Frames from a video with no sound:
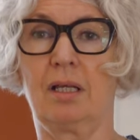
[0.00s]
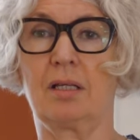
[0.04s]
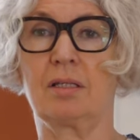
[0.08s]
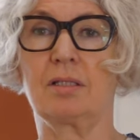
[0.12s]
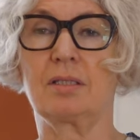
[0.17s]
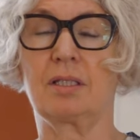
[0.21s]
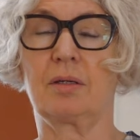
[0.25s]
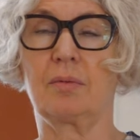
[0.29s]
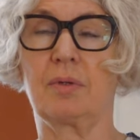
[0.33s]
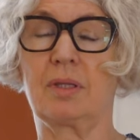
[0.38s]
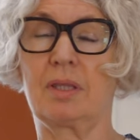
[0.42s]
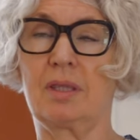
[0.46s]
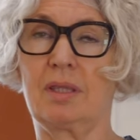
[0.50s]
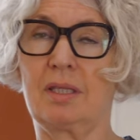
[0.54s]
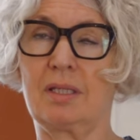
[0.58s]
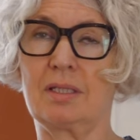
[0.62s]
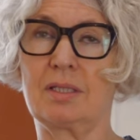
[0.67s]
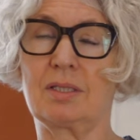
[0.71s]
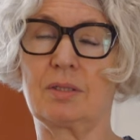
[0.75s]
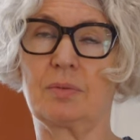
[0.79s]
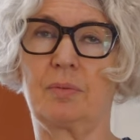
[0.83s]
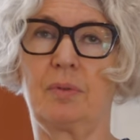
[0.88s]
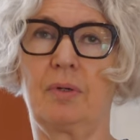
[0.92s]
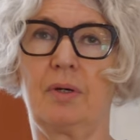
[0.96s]
So with
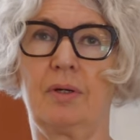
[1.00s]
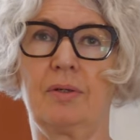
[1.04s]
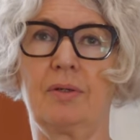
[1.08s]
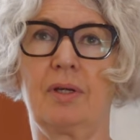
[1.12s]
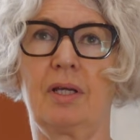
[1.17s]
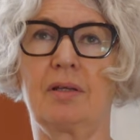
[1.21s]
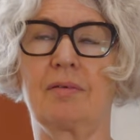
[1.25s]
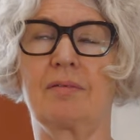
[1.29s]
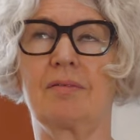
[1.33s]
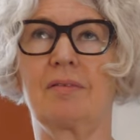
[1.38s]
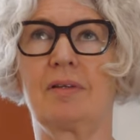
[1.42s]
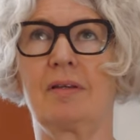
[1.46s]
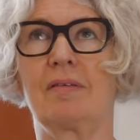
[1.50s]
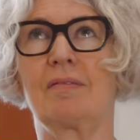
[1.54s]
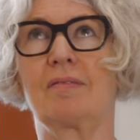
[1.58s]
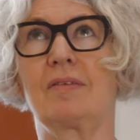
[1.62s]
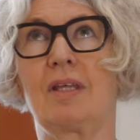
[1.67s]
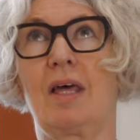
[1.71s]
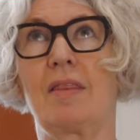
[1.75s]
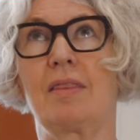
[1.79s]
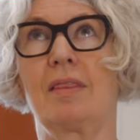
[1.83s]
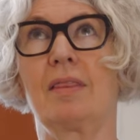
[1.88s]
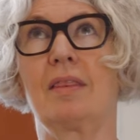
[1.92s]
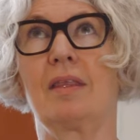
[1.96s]
this one, I've
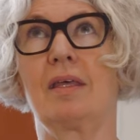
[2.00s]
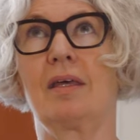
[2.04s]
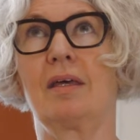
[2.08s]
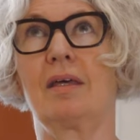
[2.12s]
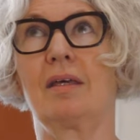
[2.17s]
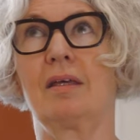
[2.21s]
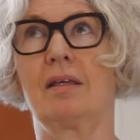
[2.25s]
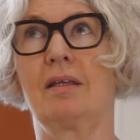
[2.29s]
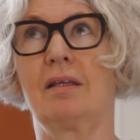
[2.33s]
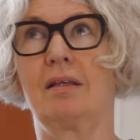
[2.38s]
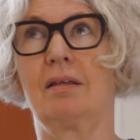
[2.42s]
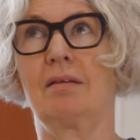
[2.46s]
done the